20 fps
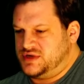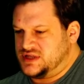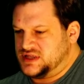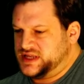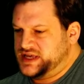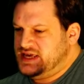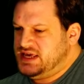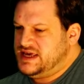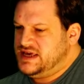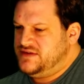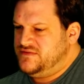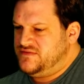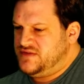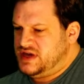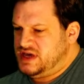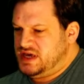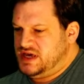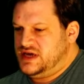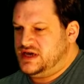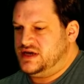
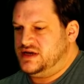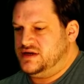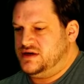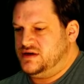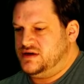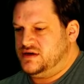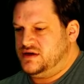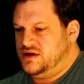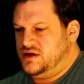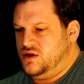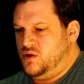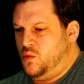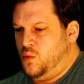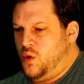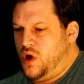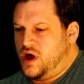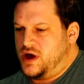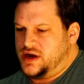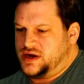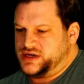believe in
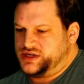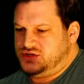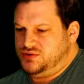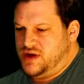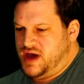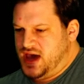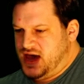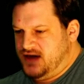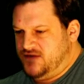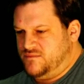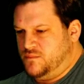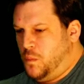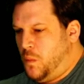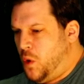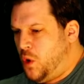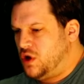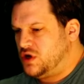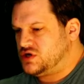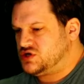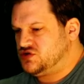wanting to have
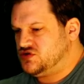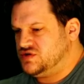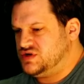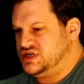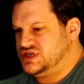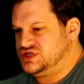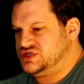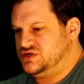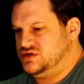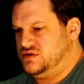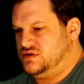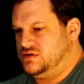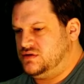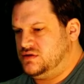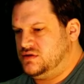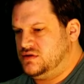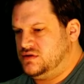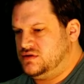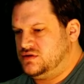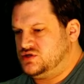more
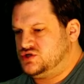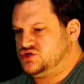traditional